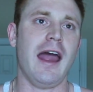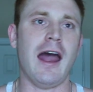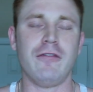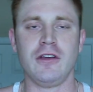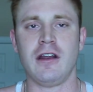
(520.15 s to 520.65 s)

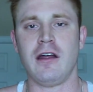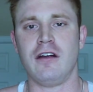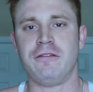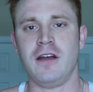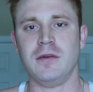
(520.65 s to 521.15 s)
after you get out of
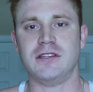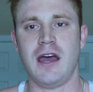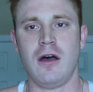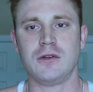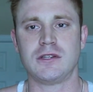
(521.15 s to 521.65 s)
your family's
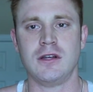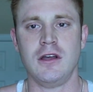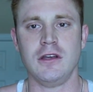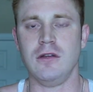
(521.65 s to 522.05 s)
house,